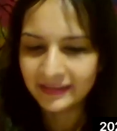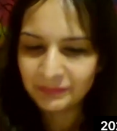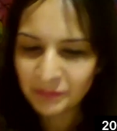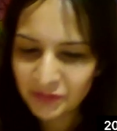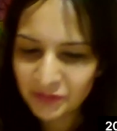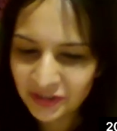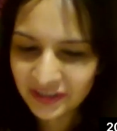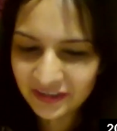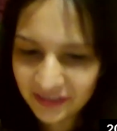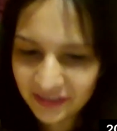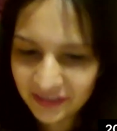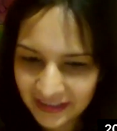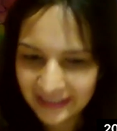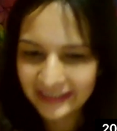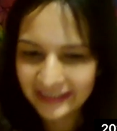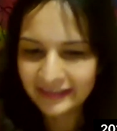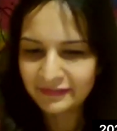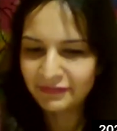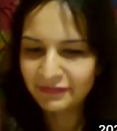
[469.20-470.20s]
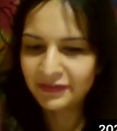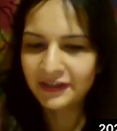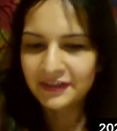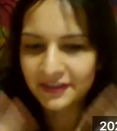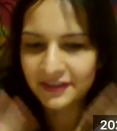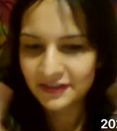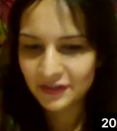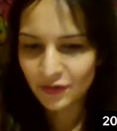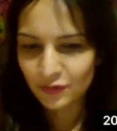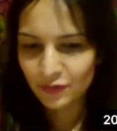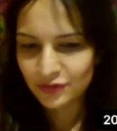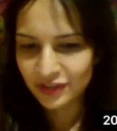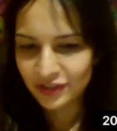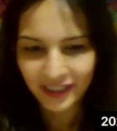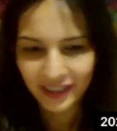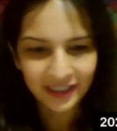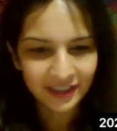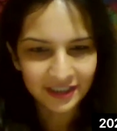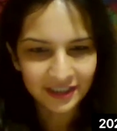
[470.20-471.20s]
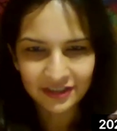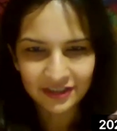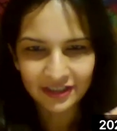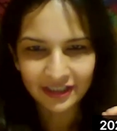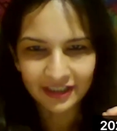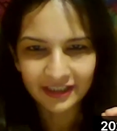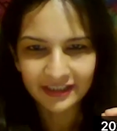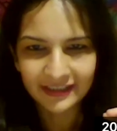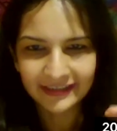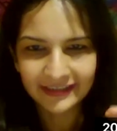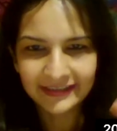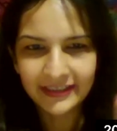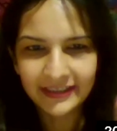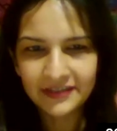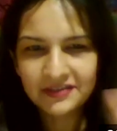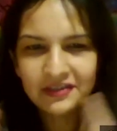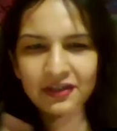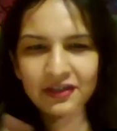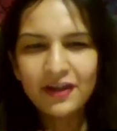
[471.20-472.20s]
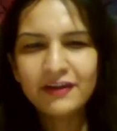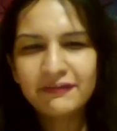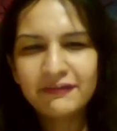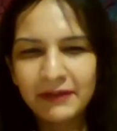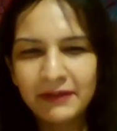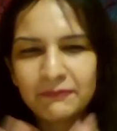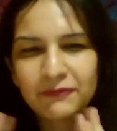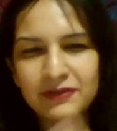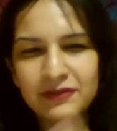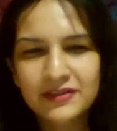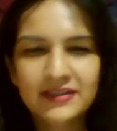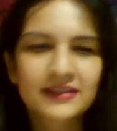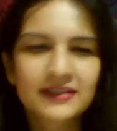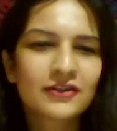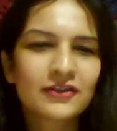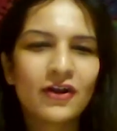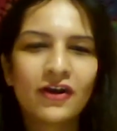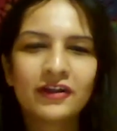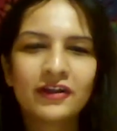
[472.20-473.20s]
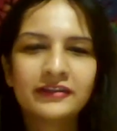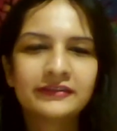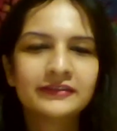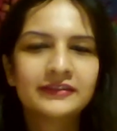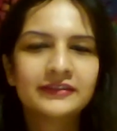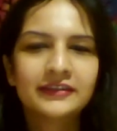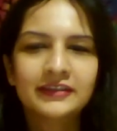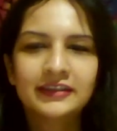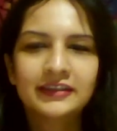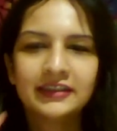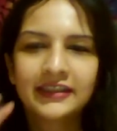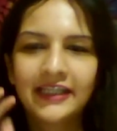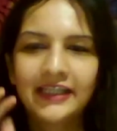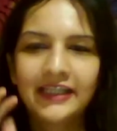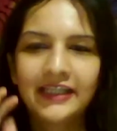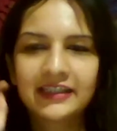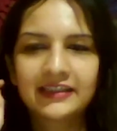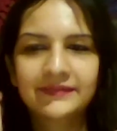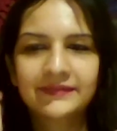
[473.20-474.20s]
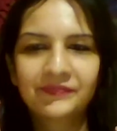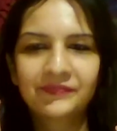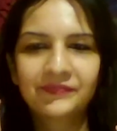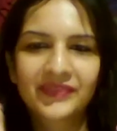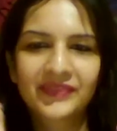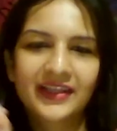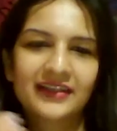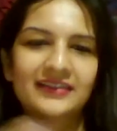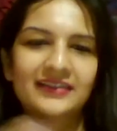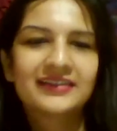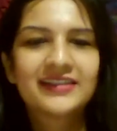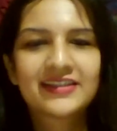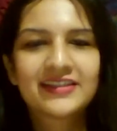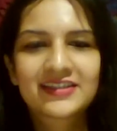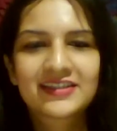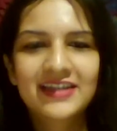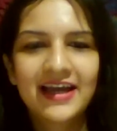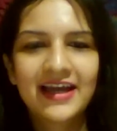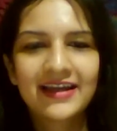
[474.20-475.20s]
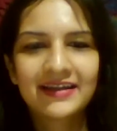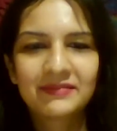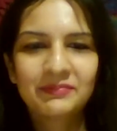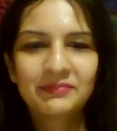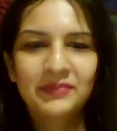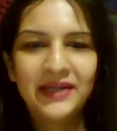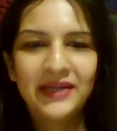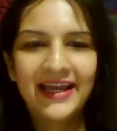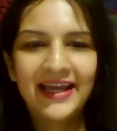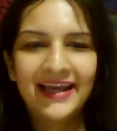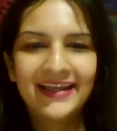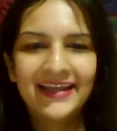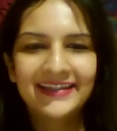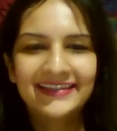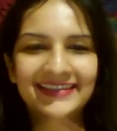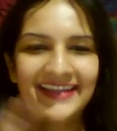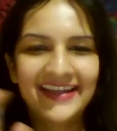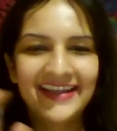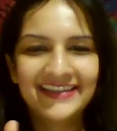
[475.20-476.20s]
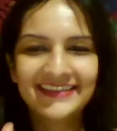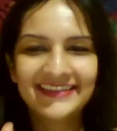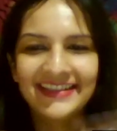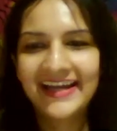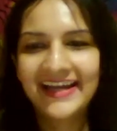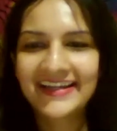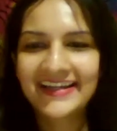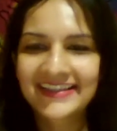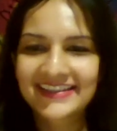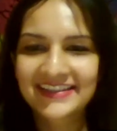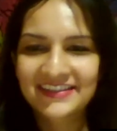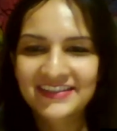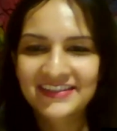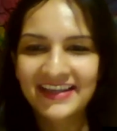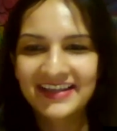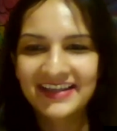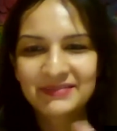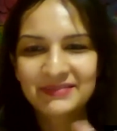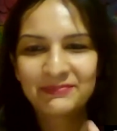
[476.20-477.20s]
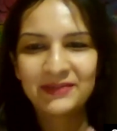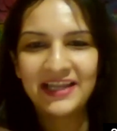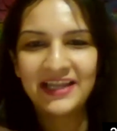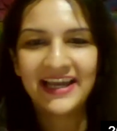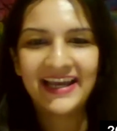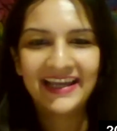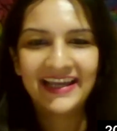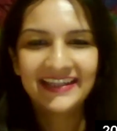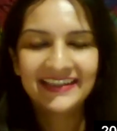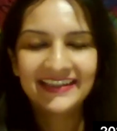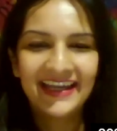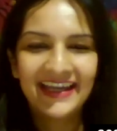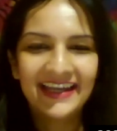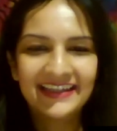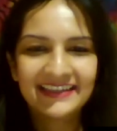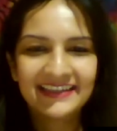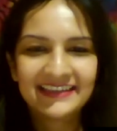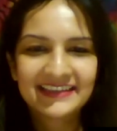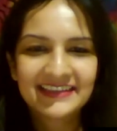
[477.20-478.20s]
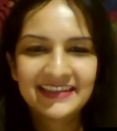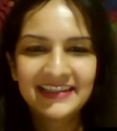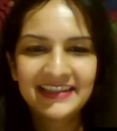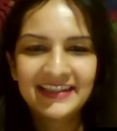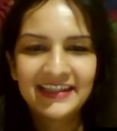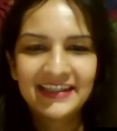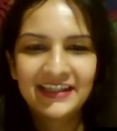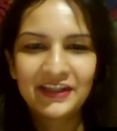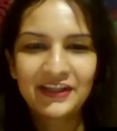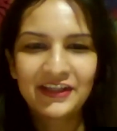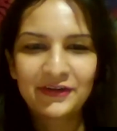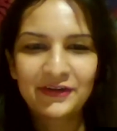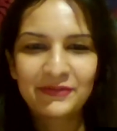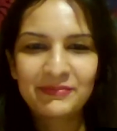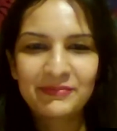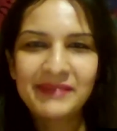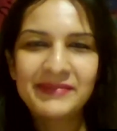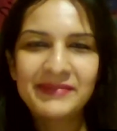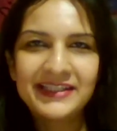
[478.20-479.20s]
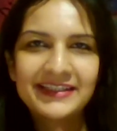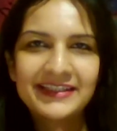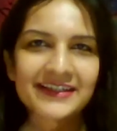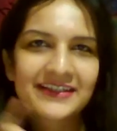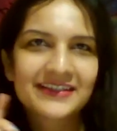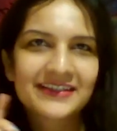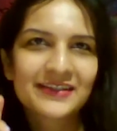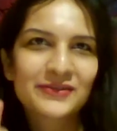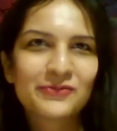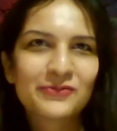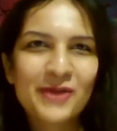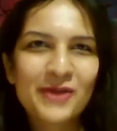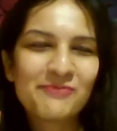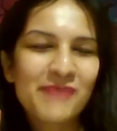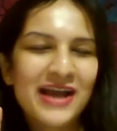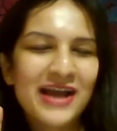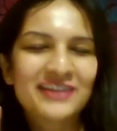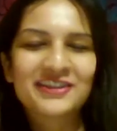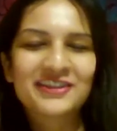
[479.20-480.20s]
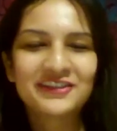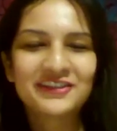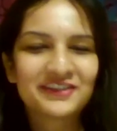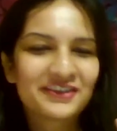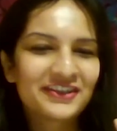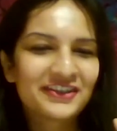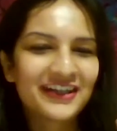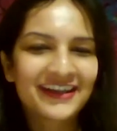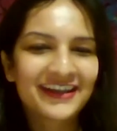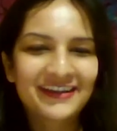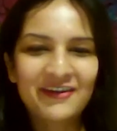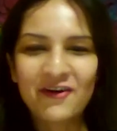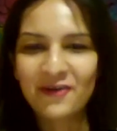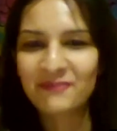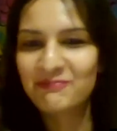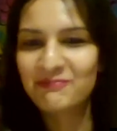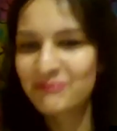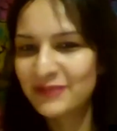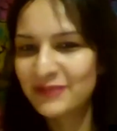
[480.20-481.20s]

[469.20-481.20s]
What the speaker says: particularly in the fitness coaching industry, there's a lot of emphasis on like this diet plan and that exercise plan, and you know, maybe there's this one magical trick or